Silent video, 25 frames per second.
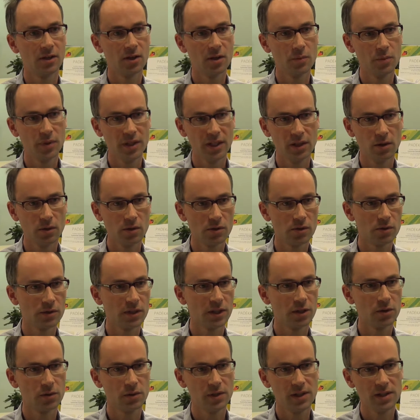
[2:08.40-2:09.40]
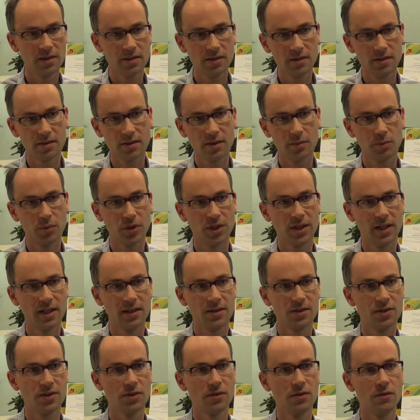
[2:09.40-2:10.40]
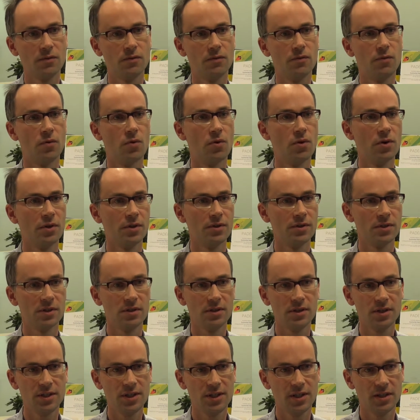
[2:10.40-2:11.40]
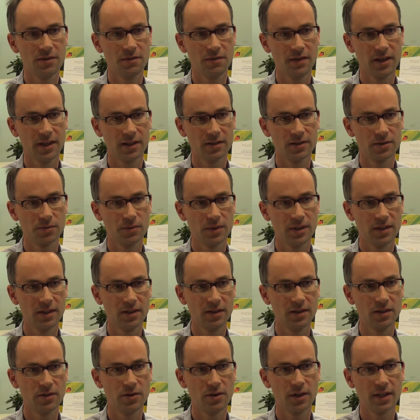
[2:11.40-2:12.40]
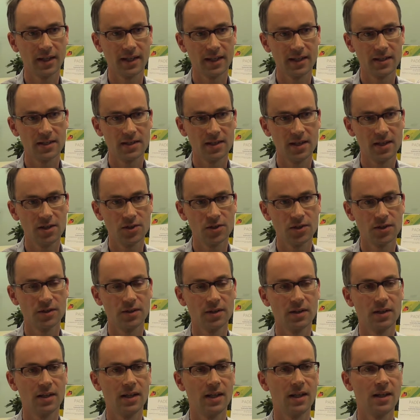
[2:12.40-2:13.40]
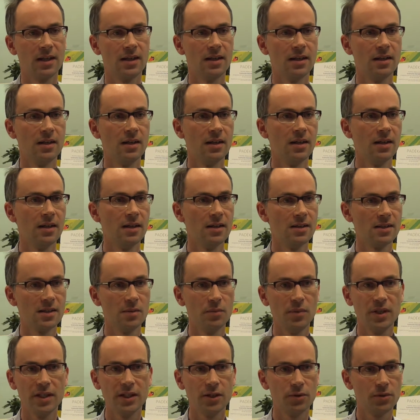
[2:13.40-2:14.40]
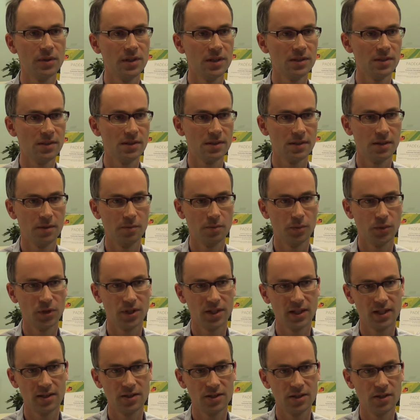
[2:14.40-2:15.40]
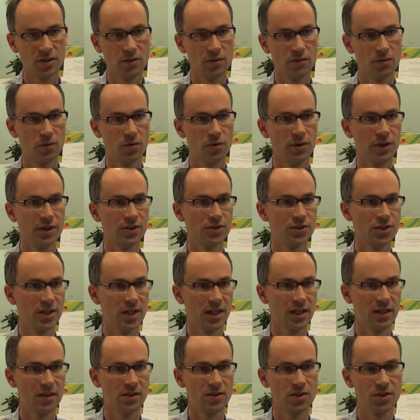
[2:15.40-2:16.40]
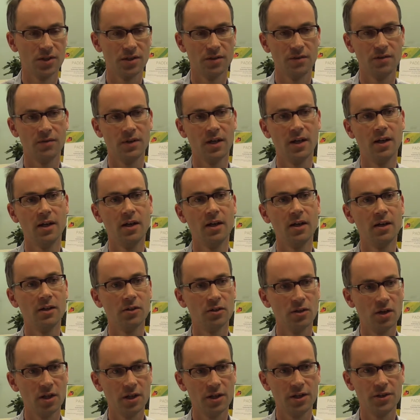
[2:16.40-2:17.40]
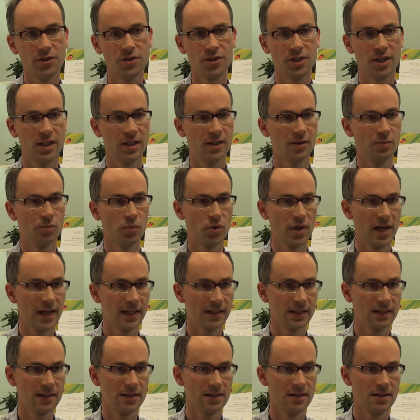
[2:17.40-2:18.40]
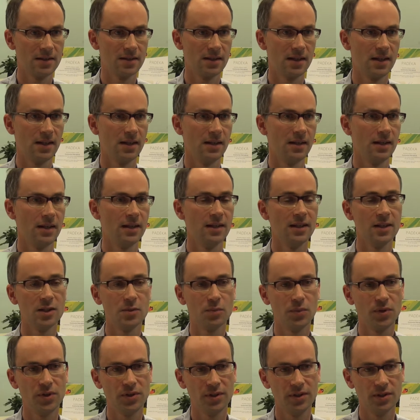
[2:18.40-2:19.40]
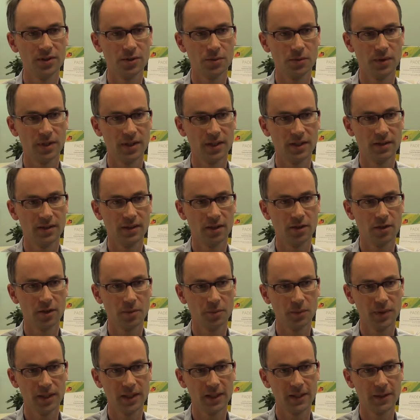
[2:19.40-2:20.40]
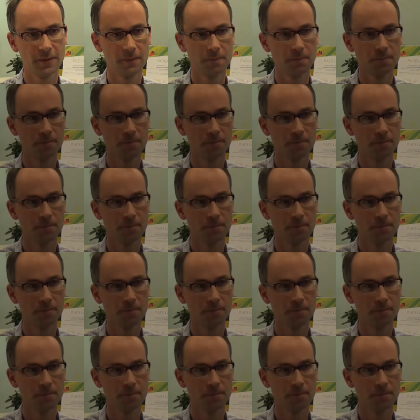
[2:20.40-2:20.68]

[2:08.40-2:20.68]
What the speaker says: company also increases the potential for synergy effects within the organization and simply increases the potential for exchange of knowledge and practice and experience within the company.